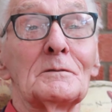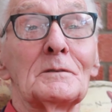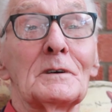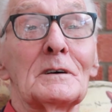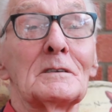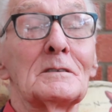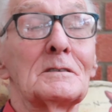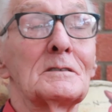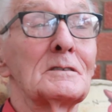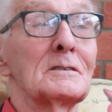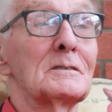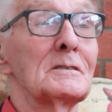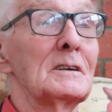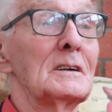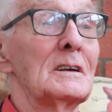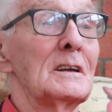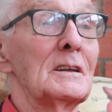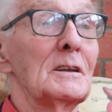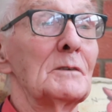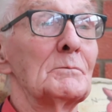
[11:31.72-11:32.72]
But
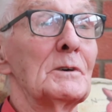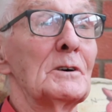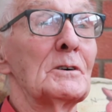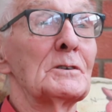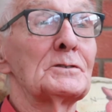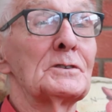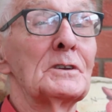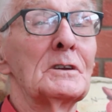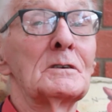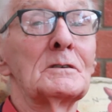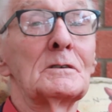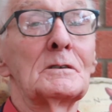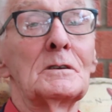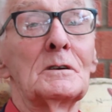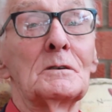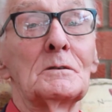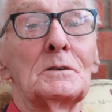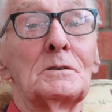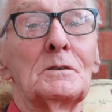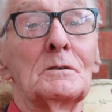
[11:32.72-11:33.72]
the boss I
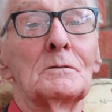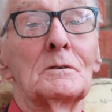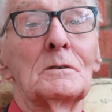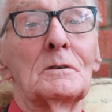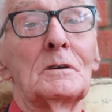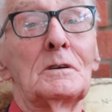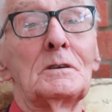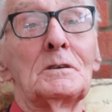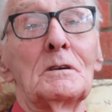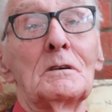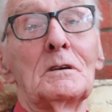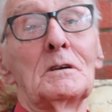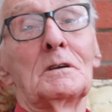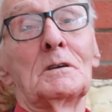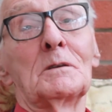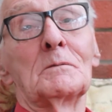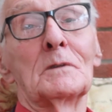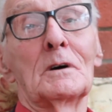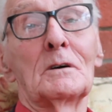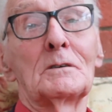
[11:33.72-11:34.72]

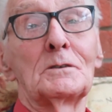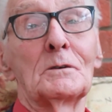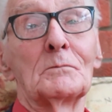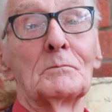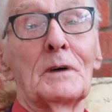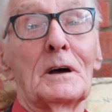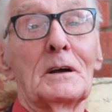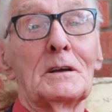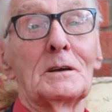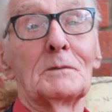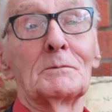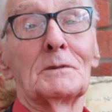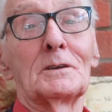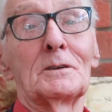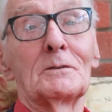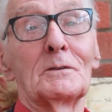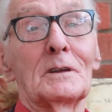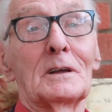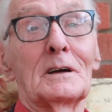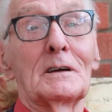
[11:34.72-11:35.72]
don't pay him to
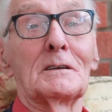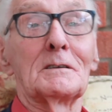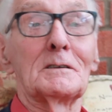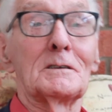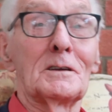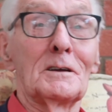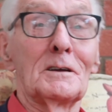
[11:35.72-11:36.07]
do that.